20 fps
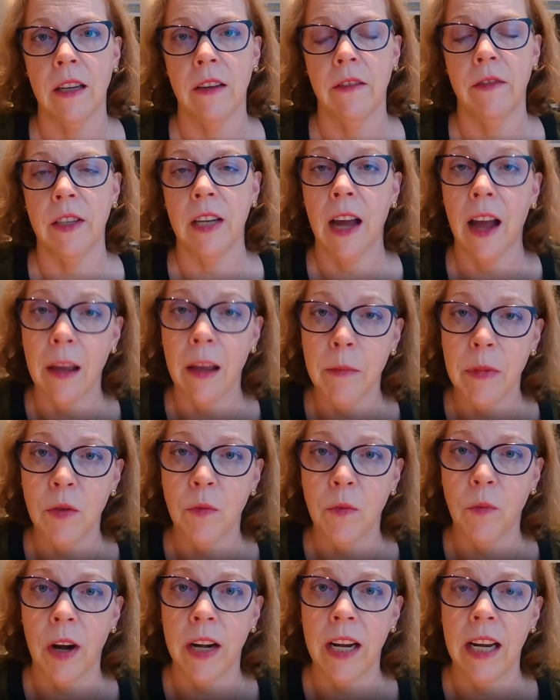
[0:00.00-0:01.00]
If time
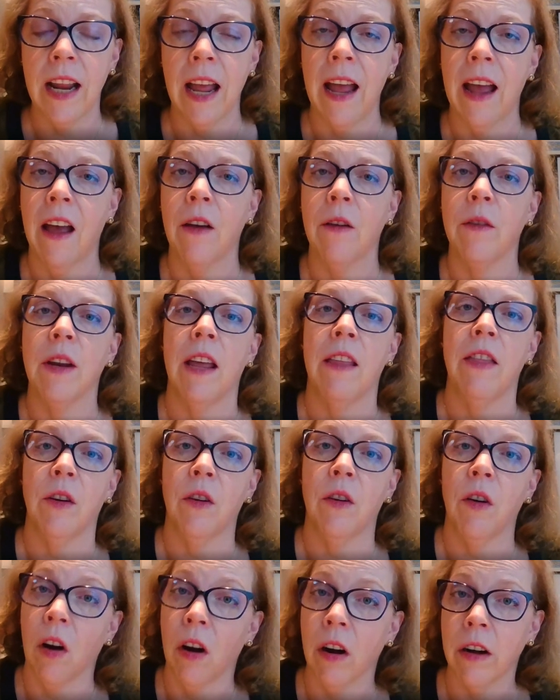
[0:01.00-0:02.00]
is running out and
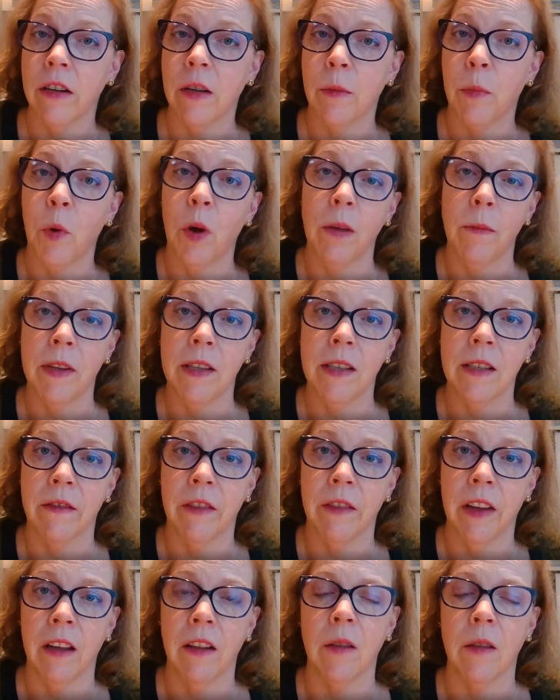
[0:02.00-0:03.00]
there aren't appointments
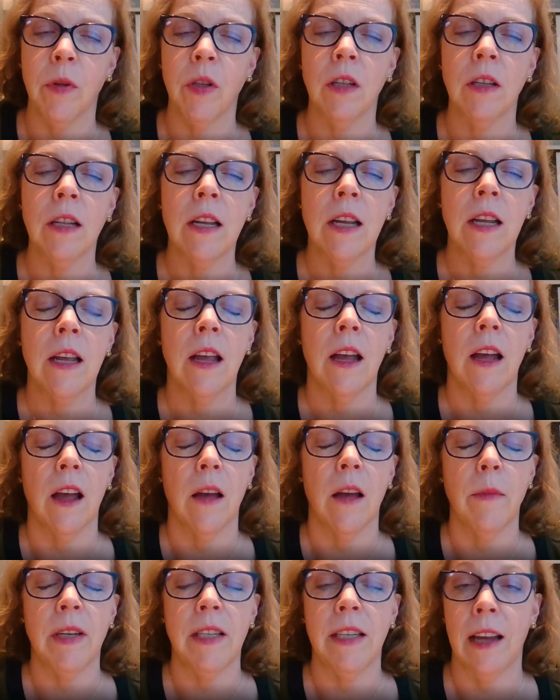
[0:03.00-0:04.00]
available
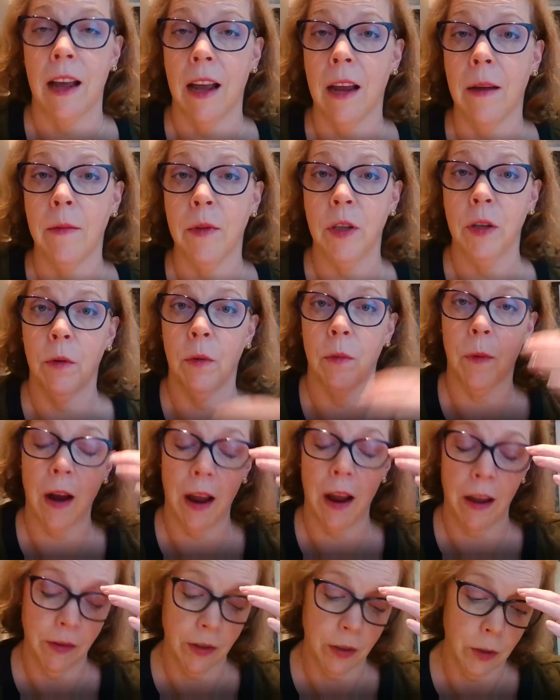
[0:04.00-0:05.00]
in time to
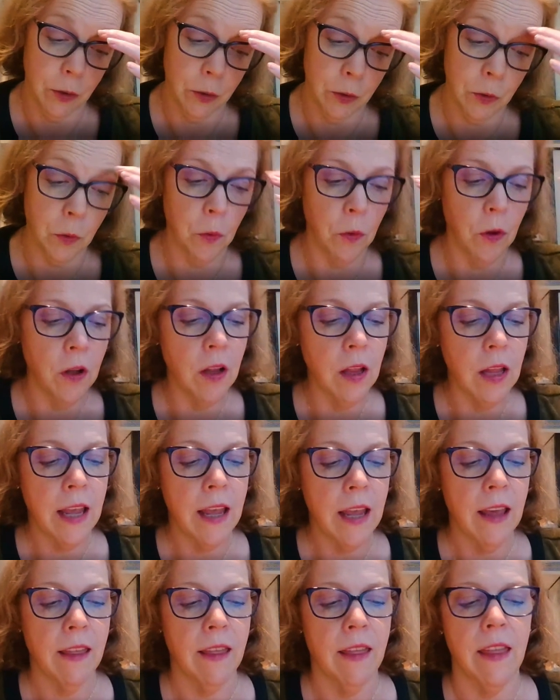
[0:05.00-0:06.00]
arrive at the school,
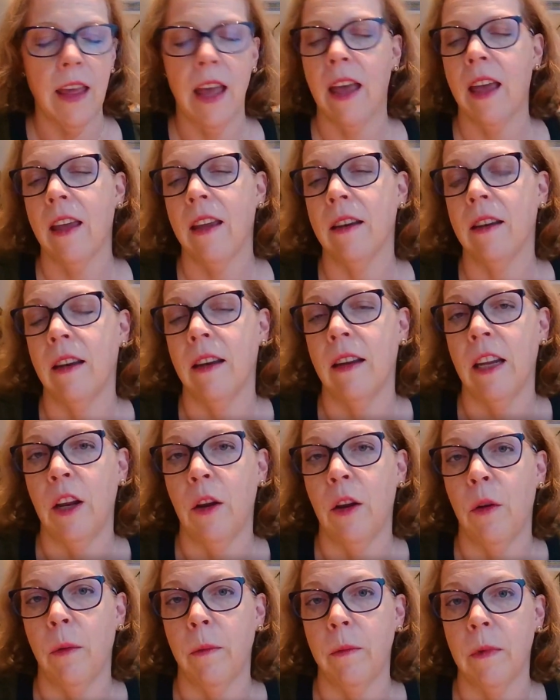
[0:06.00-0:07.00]
then
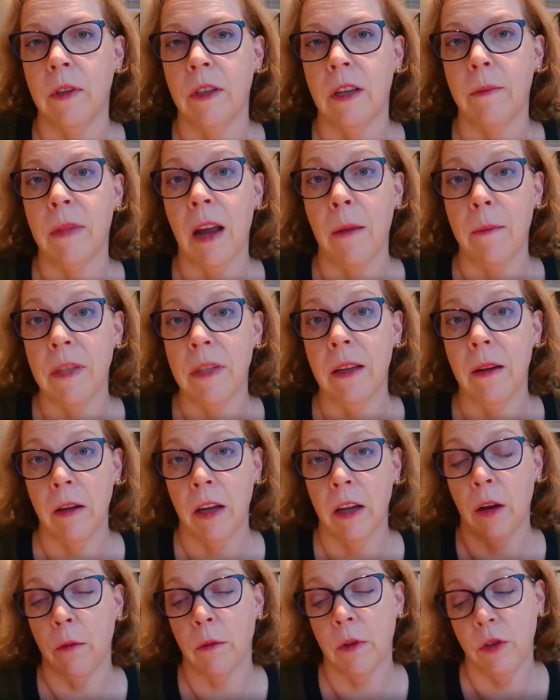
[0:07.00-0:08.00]
sometimes
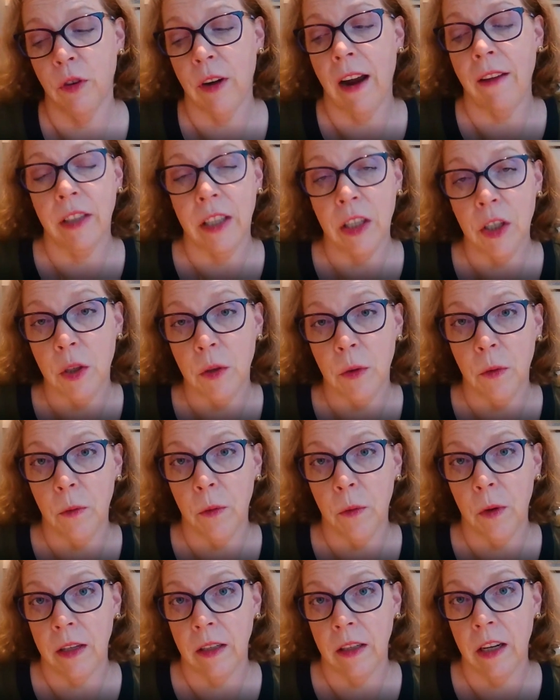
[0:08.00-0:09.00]
traveling
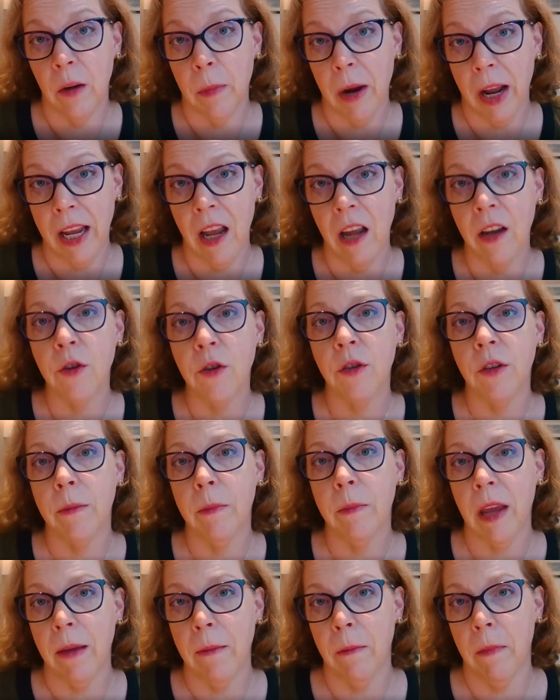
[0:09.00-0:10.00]
to a nearby country
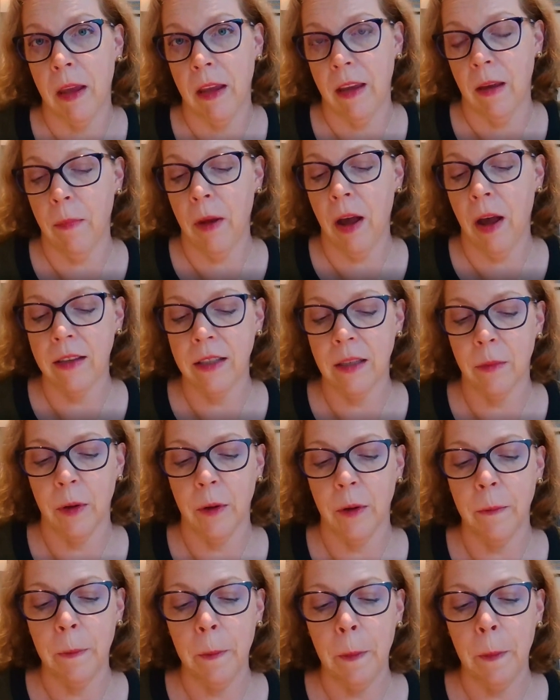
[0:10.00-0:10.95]
may make it possible.